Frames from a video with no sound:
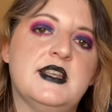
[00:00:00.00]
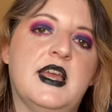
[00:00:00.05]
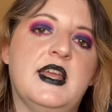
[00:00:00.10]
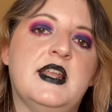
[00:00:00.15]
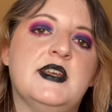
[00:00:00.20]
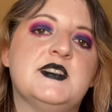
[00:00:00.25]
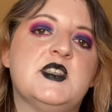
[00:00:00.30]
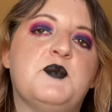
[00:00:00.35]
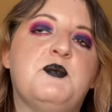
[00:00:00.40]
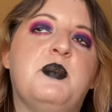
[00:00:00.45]
And
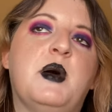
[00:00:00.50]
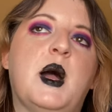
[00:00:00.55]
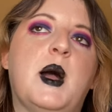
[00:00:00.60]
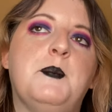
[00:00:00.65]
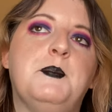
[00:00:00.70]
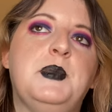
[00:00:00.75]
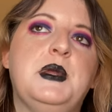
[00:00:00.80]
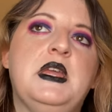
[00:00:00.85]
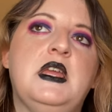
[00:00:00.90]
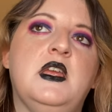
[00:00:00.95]
as a
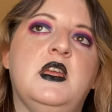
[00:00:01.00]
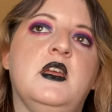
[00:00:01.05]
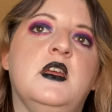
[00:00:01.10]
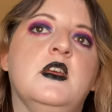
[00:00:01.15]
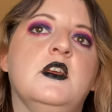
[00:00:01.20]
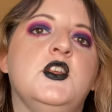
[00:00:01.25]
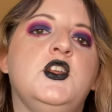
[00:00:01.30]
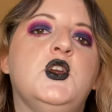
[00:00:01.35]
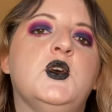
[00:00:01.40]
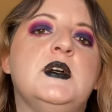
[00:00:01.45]
puppy,
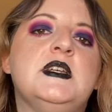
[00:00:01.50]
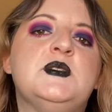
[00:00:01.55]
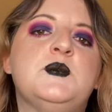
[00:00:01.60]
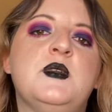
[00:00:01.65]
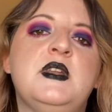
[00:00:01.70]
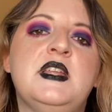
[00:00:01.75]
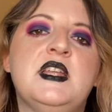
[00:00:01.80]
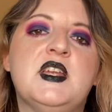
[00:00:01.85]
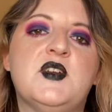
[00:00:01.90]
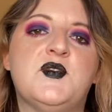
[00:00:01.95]
you always
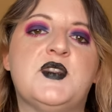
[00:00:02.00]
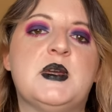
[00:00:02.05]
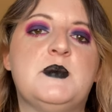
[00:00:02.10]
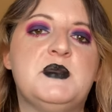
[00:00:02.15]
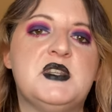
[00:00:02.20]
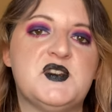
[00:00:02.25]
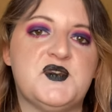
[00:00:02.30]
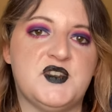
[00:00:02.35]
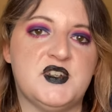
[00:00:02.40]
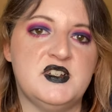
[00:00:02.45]
wanna give them
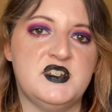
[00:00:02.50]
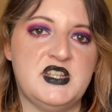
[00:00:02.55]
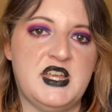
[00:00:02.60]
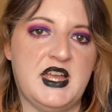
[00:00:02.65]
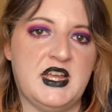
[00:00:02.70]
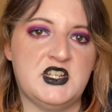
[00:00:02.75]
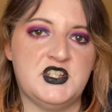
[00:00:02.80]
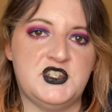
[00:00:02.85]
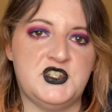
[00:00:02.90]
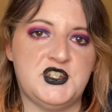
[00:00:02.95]
different
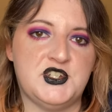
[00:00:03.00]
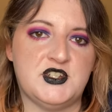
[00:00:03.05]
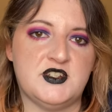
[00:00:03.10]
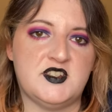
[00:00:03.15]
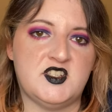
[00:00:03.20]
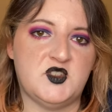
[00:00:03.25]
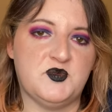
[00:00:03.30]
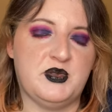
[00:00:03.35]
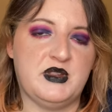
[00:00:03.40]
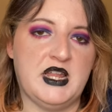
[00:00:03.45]
textures
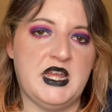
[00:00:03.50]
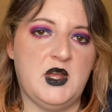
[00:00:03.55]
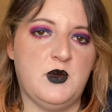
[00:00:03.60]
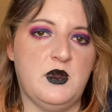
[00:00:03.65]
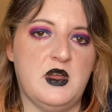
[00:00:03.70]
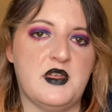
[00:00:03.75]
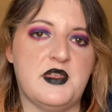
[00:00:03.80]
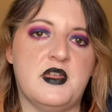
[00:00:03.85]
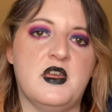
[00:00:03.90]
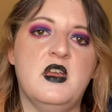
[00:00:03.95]
to play
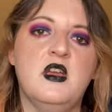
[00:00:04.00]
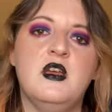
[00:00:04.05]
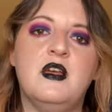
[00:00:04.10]
with.